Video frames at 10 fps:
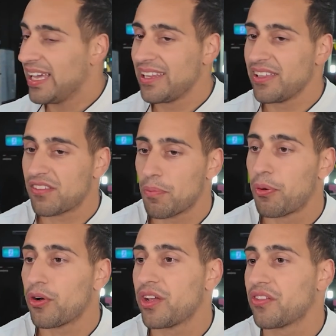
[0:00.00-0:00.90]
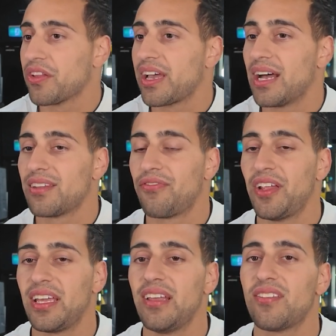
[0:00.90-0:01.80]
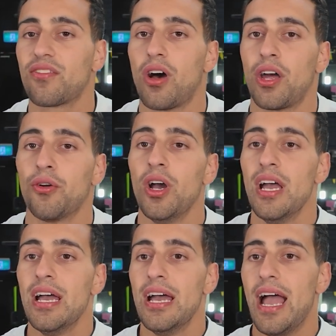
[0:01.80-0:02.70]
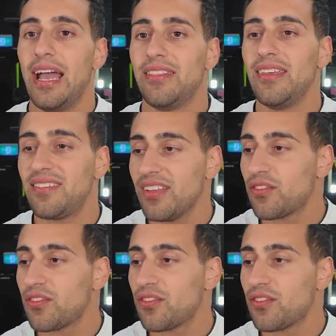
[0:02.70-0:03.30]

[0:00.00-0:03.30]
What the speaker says: Ilia Topuria's on the card defending his title. This